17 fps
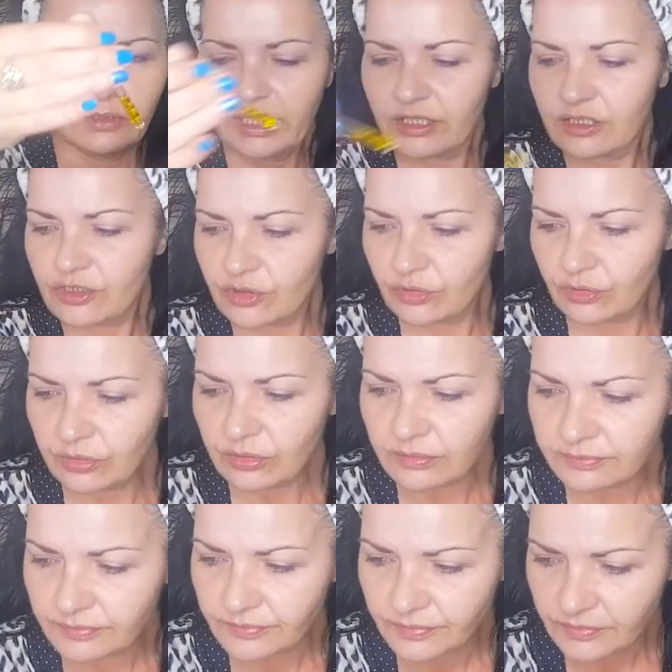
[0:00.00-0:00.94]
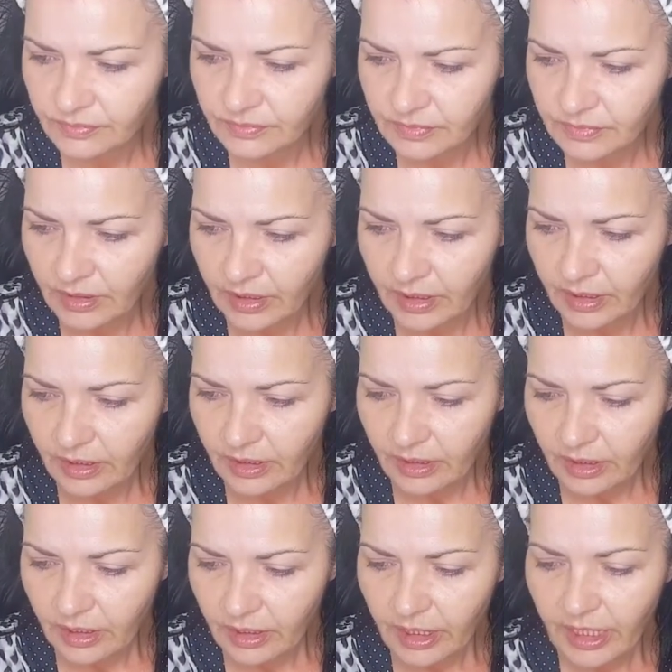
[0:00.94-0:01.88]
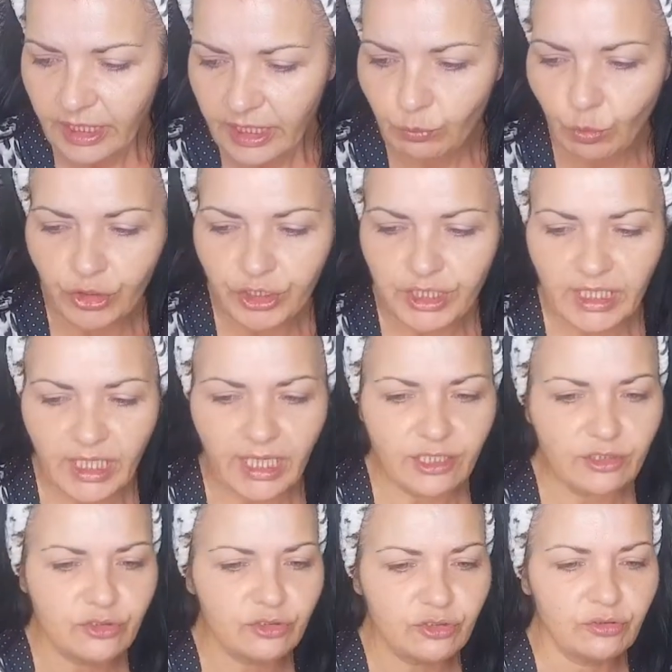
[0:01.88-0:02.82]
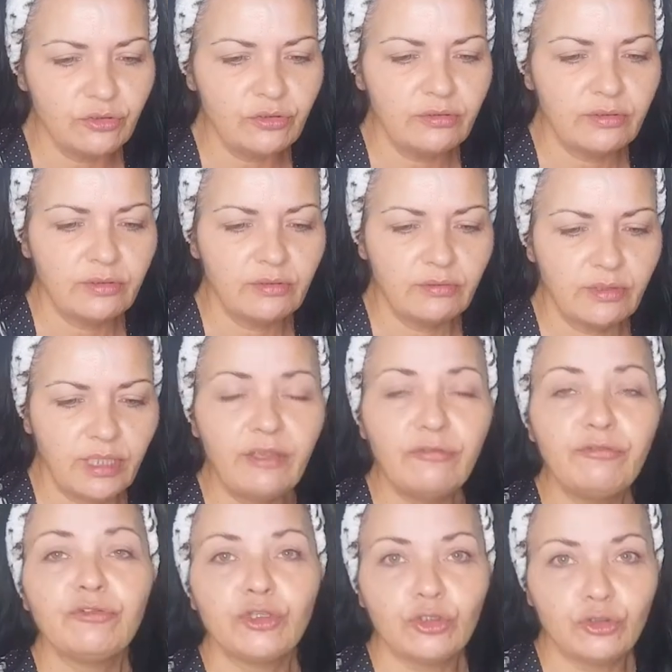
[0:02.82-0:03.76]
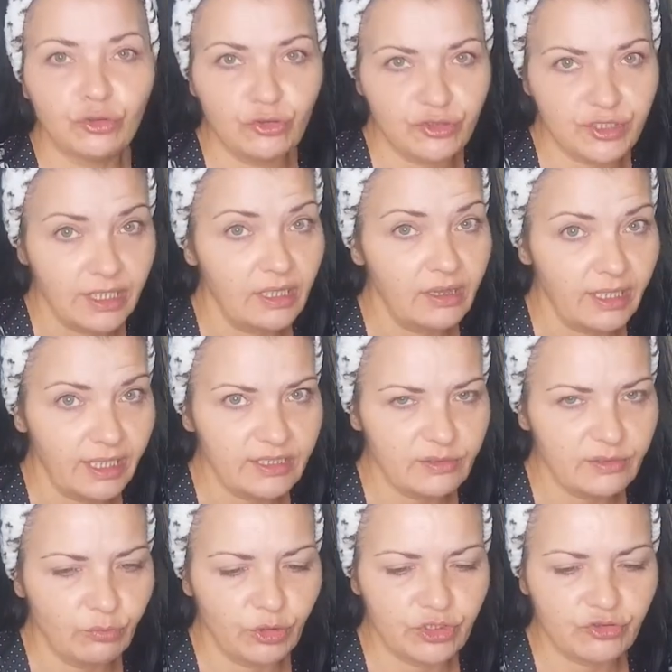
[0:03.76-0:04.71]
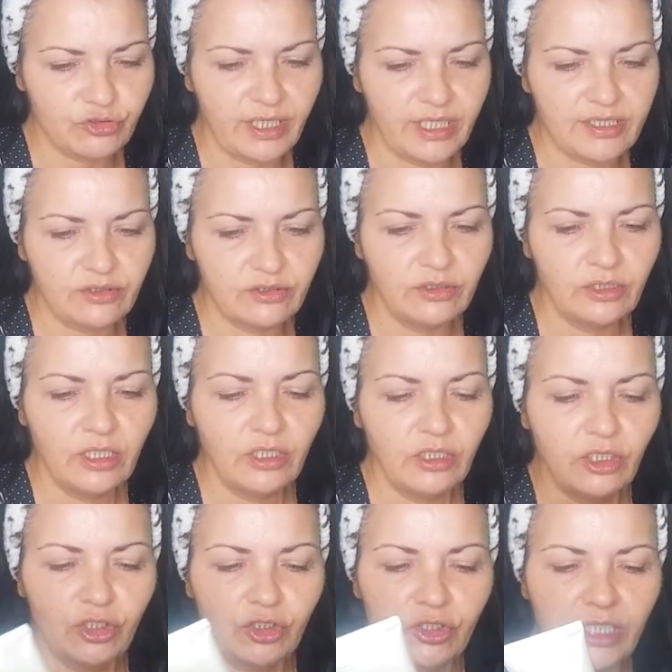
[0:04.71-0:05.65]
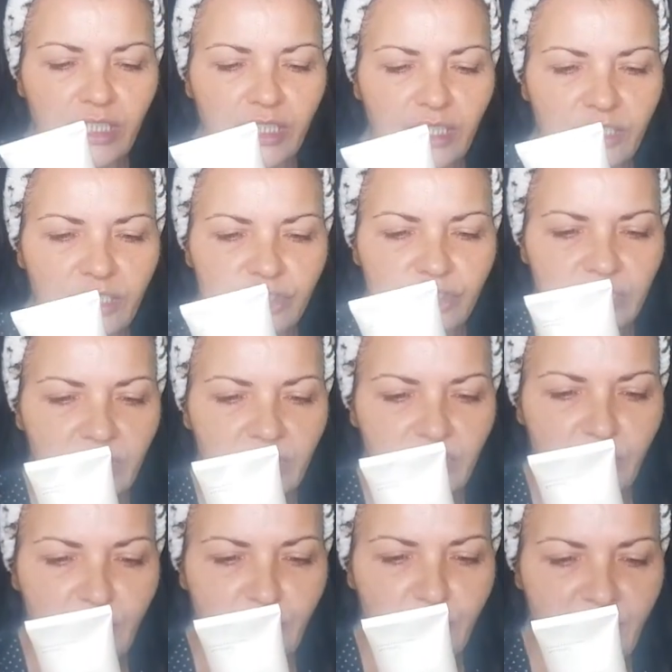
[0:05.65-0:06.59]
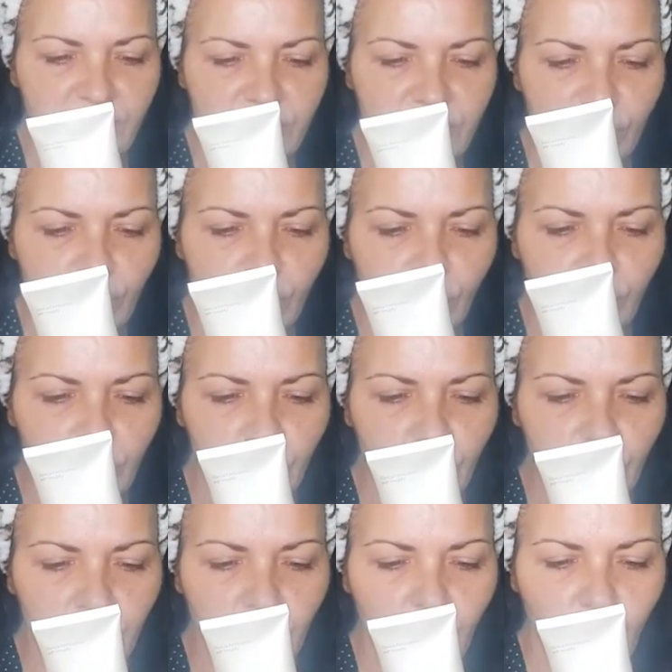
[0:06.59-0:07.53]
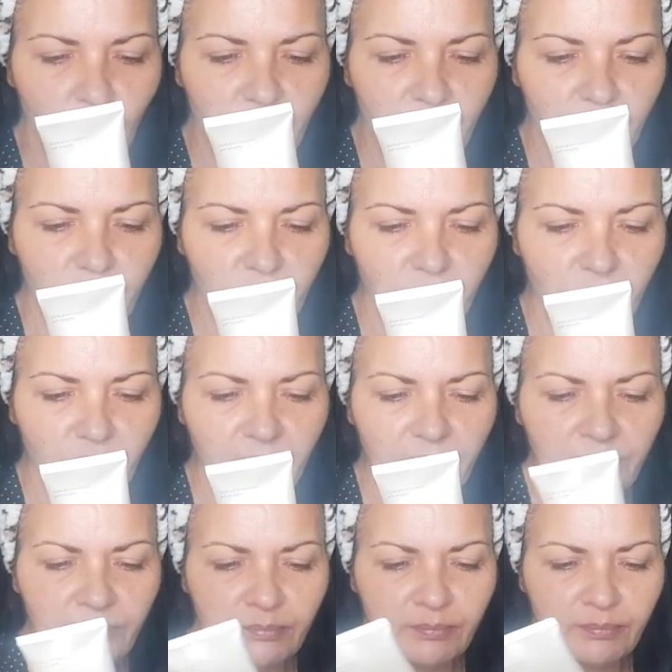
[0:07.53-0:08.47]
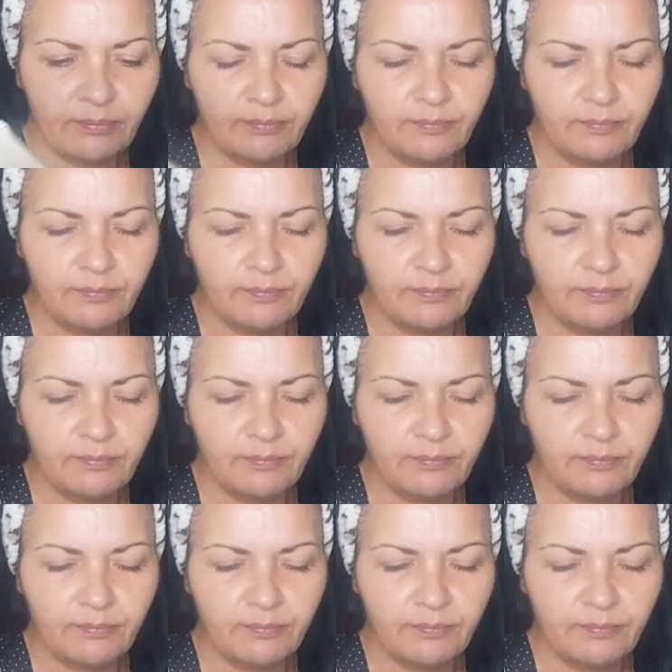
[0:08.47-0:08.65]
like so. And what you can do, if you're using a light moisturiser, you can actually mix the oil with your cream.